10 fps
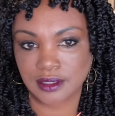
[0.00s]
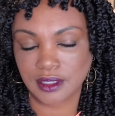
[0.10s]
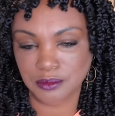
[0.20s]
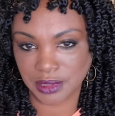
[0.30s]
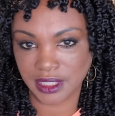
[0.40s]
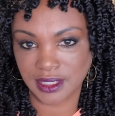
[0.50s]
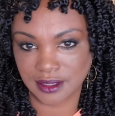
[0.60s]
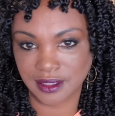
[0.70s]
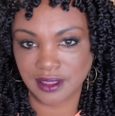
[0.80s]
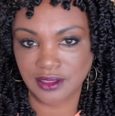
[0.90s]
complete
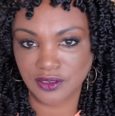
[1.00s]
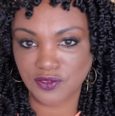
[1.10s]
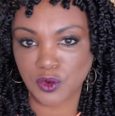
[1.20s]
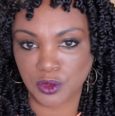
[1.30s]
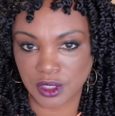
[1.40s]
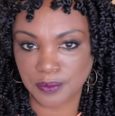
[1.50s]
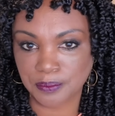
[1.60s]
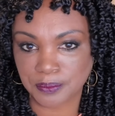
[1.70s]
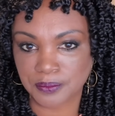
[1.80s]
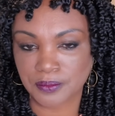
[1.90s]
the form,
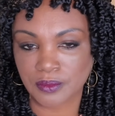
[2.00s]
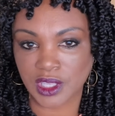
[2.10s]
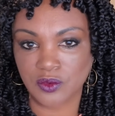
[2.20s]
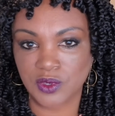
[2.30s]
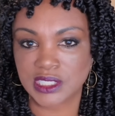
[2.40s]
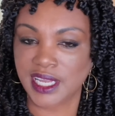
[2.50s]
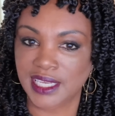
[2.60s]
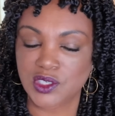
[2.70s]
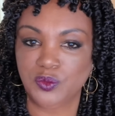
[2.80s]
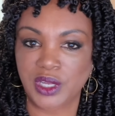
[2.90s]
which I
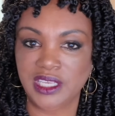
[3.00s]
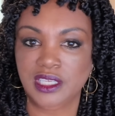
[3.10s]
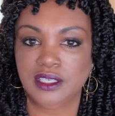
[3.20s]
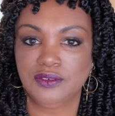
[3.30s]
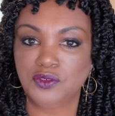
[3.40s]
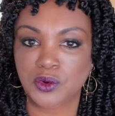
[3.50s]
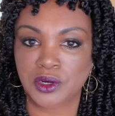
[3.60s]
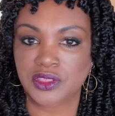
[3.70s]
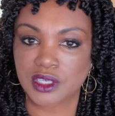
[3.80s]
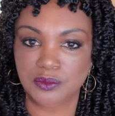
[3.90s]
had to wait
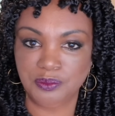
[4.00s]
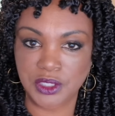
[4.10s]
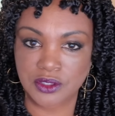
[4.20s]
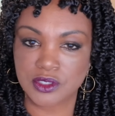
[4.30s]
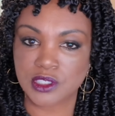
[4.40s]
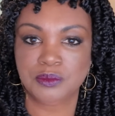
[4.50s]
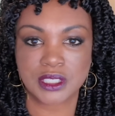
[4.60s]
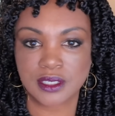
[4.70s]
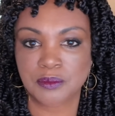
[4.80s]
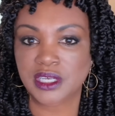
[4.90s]
for the computers to
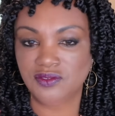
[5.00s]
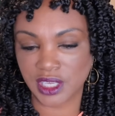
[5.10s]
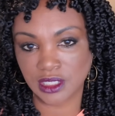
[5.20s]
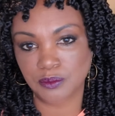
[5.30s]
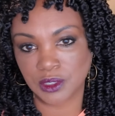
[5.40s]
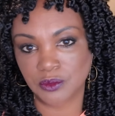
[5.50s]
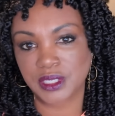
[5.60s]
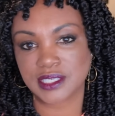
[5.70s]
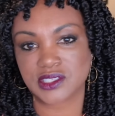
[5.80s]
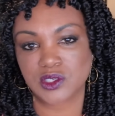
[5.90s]
become available
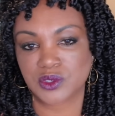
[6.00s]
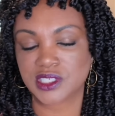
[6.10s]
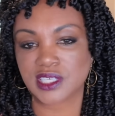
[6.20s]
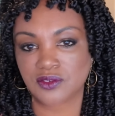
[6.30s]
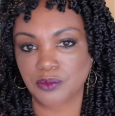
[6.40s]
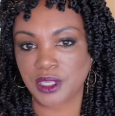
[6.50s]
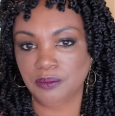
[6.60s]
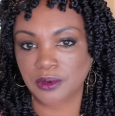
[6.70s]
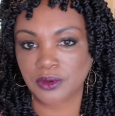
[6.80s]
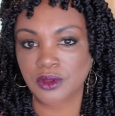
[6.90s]
because there were several
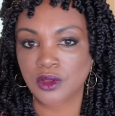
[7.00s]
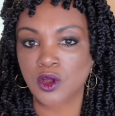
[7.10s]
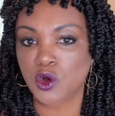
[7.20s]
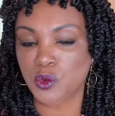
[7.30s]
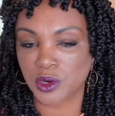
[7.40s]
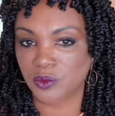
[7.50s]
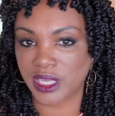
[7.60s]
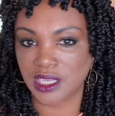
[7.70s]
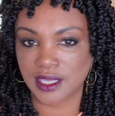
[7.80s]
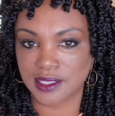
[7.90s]
people who were
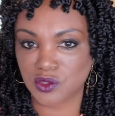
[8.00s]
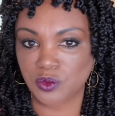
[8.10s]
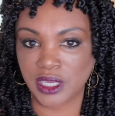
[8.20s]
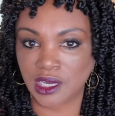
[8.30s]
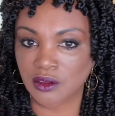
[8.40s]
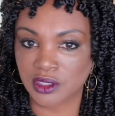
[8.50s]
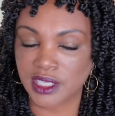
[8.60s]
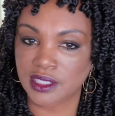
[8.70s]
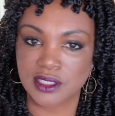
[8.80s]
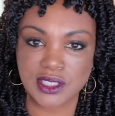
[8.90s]
waiting as well.
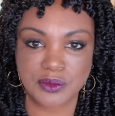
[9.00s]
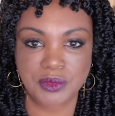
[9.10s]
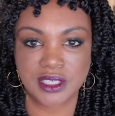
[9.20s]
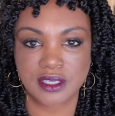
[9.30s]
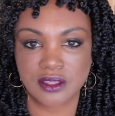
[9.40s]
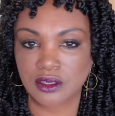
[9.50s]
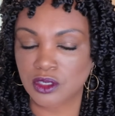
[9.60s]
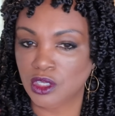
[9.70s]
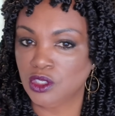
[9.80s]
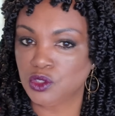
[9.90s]
And then it took me another
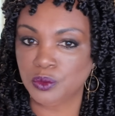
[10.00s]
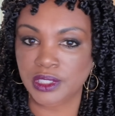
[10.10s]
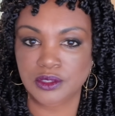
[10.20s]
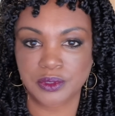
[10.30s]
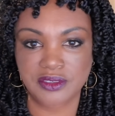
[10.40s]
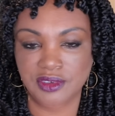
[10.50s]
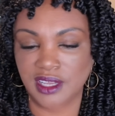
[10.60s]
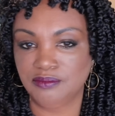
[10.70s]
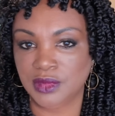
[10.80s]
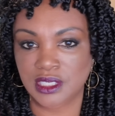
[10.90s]

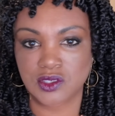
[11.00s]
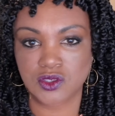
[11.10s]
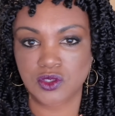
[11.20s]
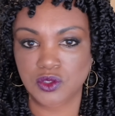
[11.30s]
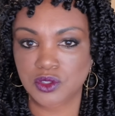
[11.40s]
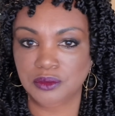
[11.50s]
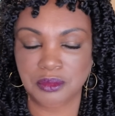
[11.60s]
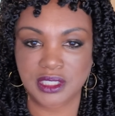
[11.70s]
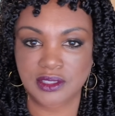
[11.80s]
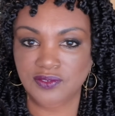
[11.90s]
20-25 minutes to
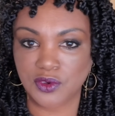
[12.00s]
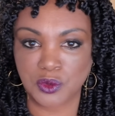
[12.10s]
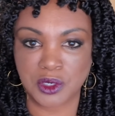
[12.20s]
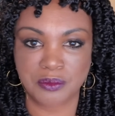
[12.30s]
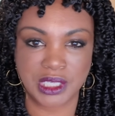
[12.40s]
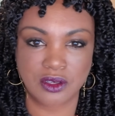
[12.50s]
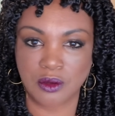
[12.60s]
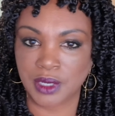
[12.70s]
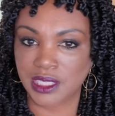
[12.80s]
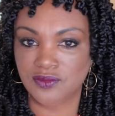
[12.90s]
complete the form, get all
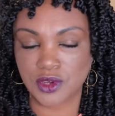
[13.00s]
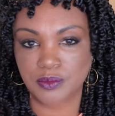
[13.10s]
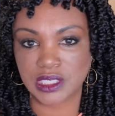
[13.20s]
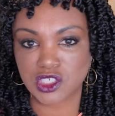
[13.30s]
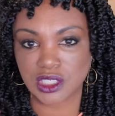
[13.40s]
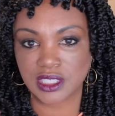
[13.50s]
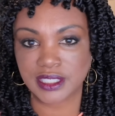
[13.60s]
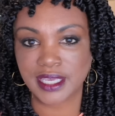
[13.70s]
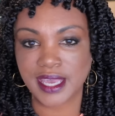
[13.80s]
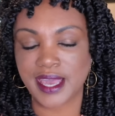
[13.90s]
my
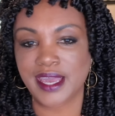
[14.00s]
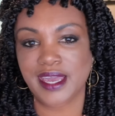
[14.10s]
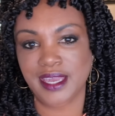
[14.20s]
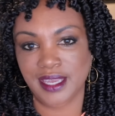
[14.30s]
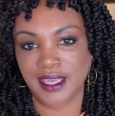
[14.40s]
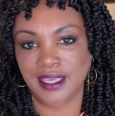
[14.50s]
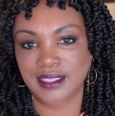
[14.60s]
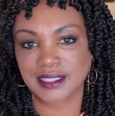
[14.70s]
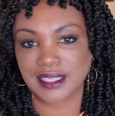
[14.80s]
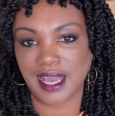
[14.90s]
information,
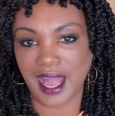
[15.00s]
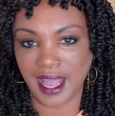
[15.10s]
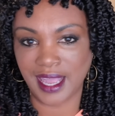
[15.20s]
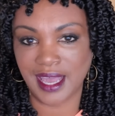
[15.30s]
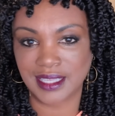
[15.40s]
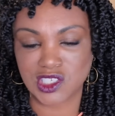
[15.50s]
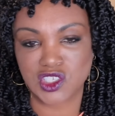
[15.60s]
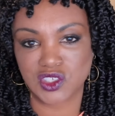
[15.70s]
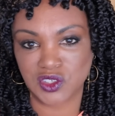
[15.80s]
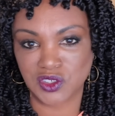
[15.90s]
and I had
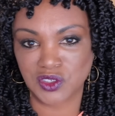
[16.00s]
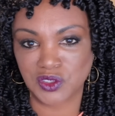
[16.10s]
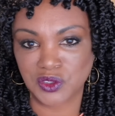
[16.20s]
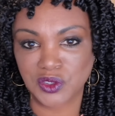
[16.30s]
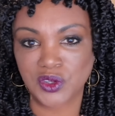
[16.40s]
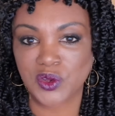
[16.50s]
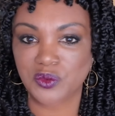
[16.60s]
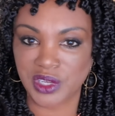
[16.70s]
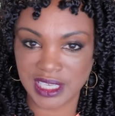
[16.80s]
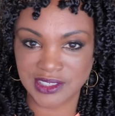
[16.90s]
to
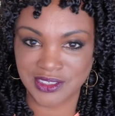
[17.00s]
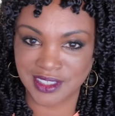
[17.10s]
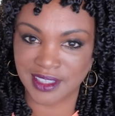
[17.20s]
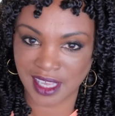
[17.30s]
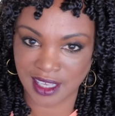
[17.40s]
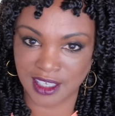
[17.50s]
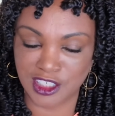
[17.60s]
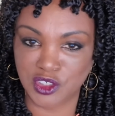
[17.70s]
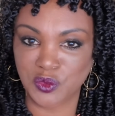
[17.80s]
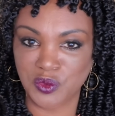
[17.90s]
re-enter the
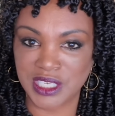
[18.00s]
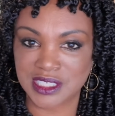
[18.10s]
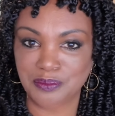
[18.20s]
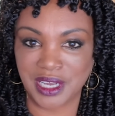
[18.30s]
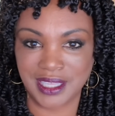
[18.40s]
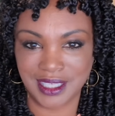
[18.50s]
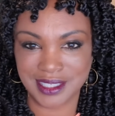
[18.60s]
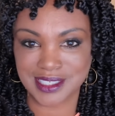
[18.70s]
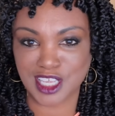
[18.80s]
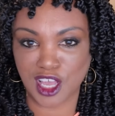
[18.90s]
line, which by
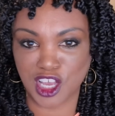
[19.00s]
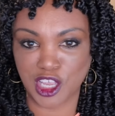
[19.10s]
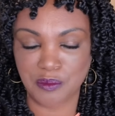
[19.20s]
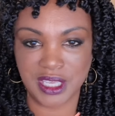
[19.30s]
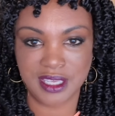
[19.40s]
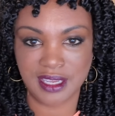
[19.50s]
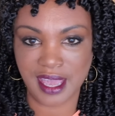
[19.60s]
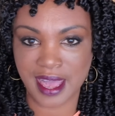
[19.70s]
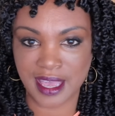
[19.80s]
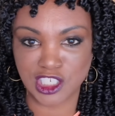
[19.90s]
this time it
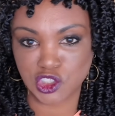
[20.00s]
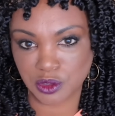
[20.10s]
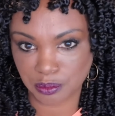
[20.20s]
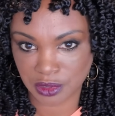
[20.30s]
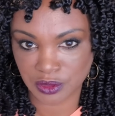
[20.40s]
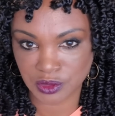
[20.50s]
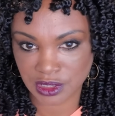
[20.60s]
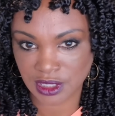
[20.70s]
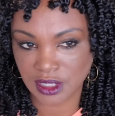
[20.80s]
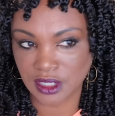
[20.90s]
had tripled
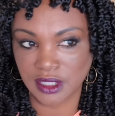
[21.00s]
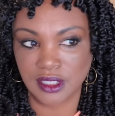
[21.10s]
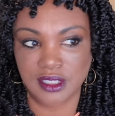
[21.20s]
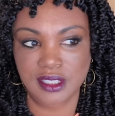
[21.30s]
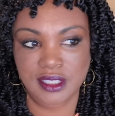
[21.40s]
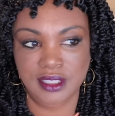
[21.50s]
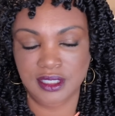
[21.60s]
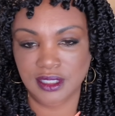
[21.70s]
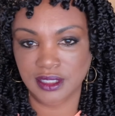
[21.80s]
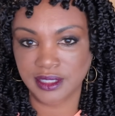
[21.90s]
in
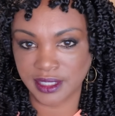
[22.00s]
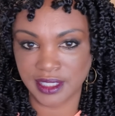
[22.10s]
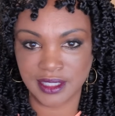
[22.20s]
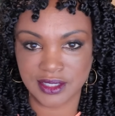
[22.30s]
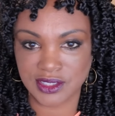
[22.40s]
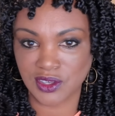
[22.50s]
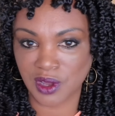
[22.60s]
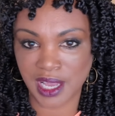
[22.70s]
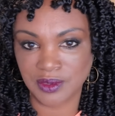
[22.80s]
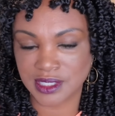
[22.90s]
length. So
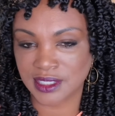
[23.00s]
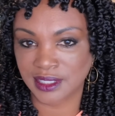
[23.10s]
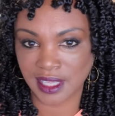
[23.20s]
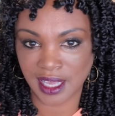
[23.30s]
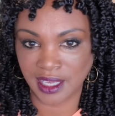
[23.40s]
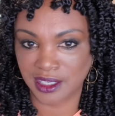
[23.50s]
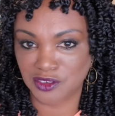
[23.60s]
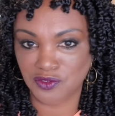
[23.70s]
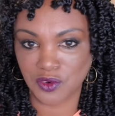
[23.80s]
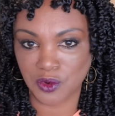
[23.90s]
I was in
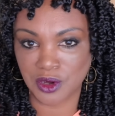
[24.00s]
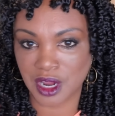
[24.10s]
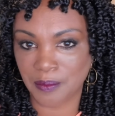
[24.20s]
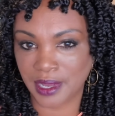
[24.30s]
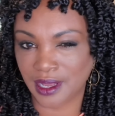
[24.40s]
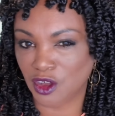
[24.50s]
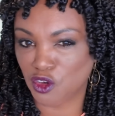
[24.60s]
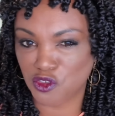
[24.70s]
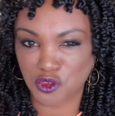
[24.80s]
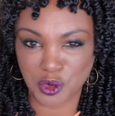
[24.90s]
line for about
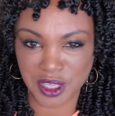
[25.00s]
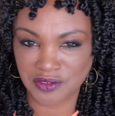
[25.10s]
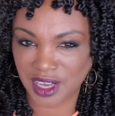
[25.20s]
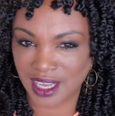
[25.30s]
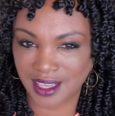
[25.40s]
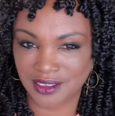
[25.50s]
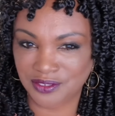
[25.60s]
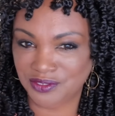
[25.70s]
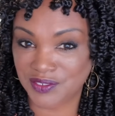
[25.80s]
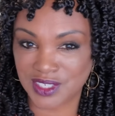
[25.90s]

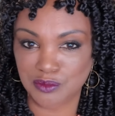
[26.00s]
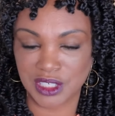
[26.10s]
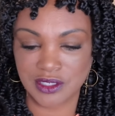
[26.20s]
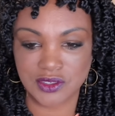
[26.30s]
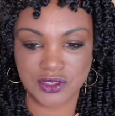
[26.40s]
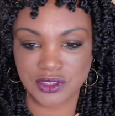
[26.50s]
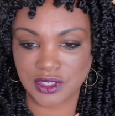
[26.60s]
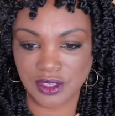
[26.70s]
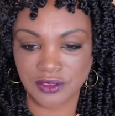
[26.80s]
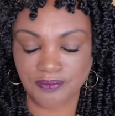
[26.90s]
45-50 minutes or so.